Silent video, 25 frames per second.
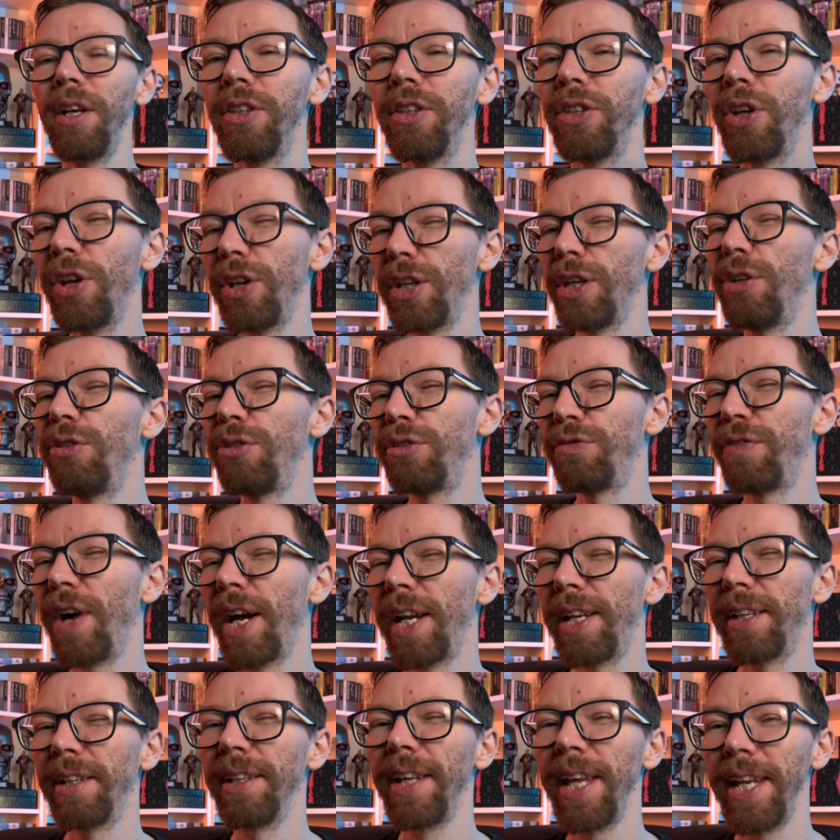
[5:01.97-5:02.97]
Not a huge
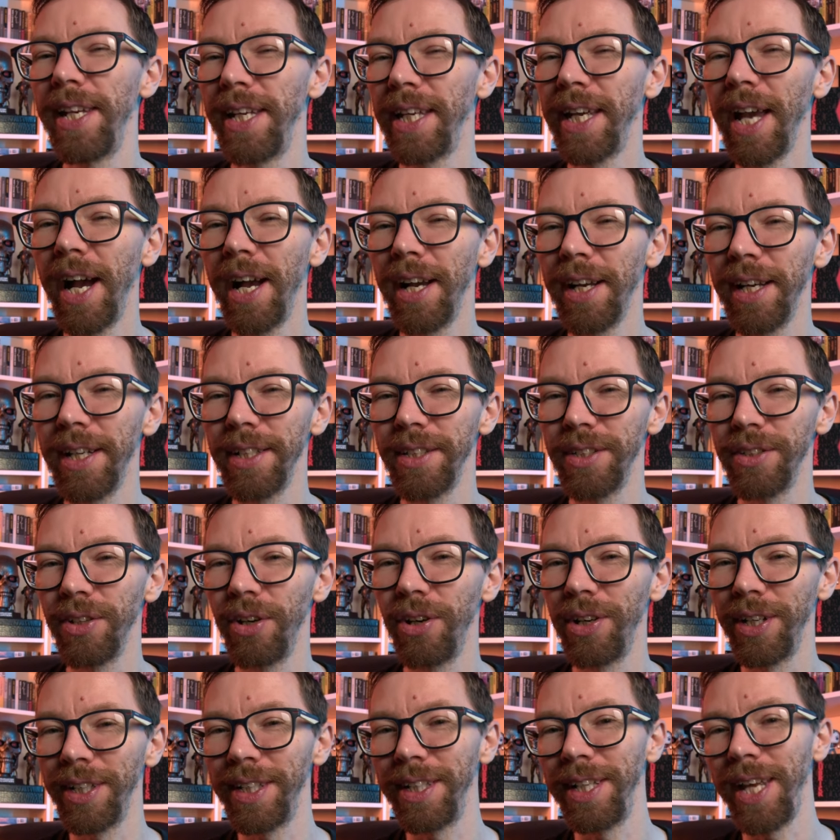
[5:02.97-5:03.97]
fan of the Lady Gaga
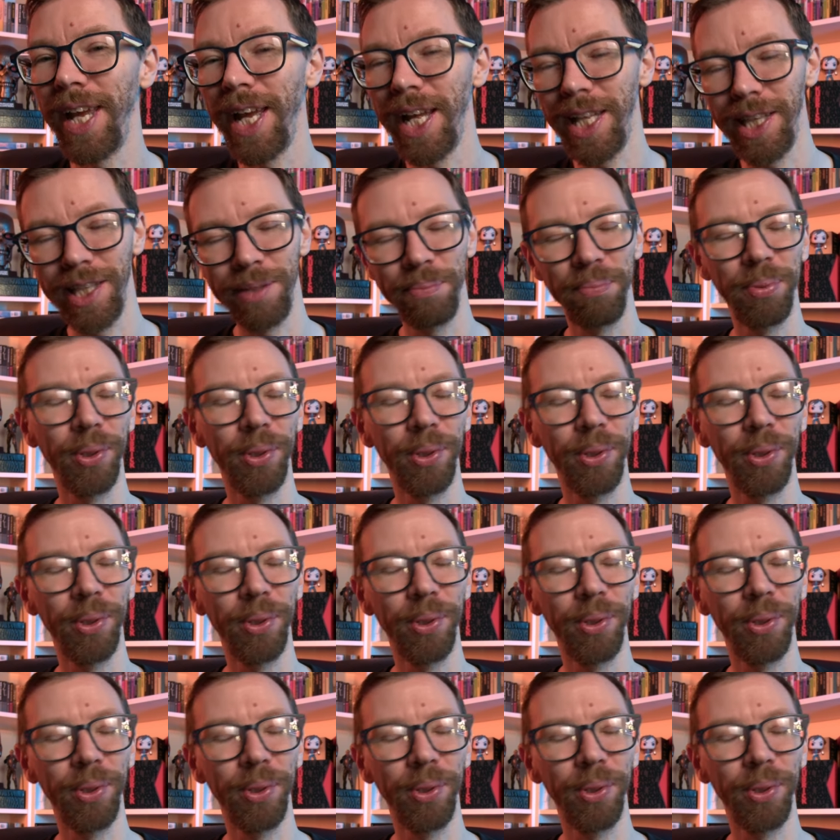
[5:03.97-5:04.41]
song at the end,